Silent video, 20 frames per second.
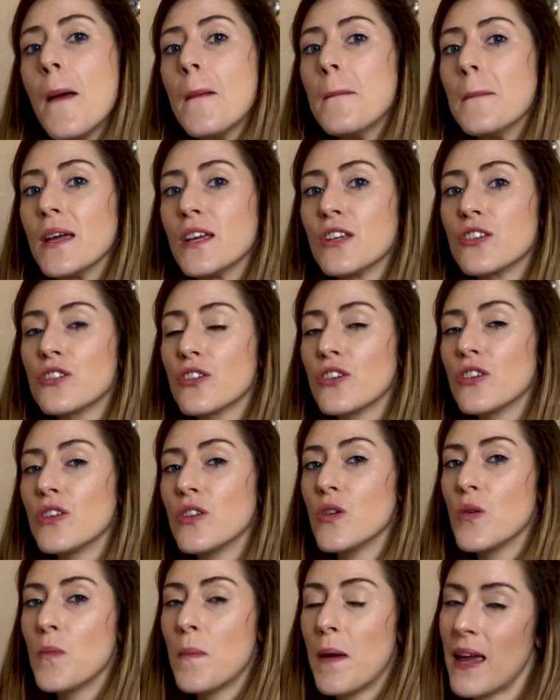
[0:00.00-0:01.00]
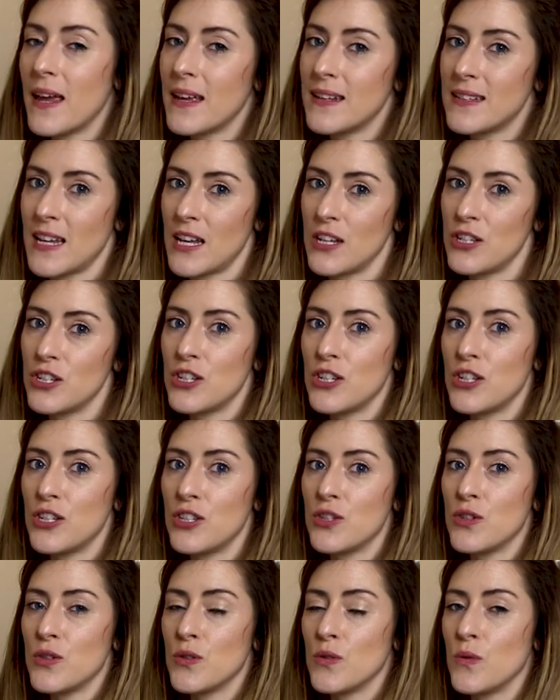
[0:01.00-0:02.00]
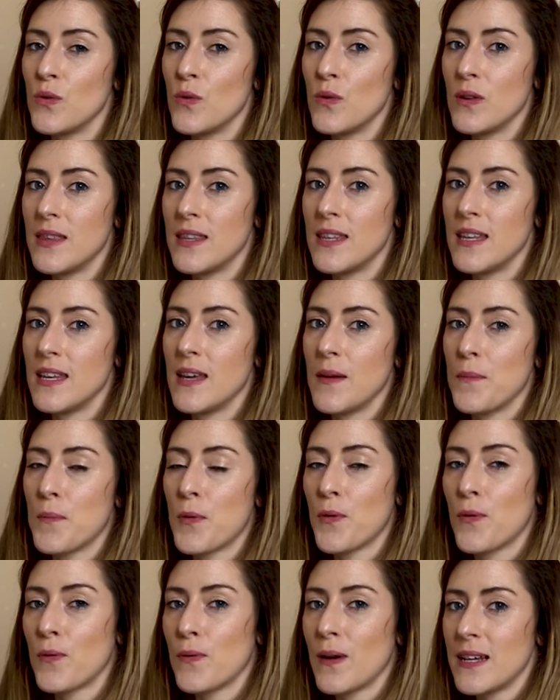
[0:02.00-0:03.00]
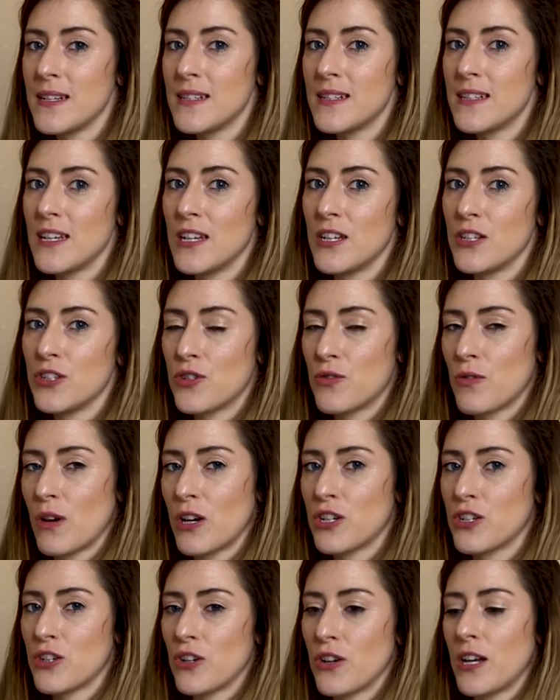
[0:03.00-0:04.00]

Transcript: make sure you pay attention to the pricing structure.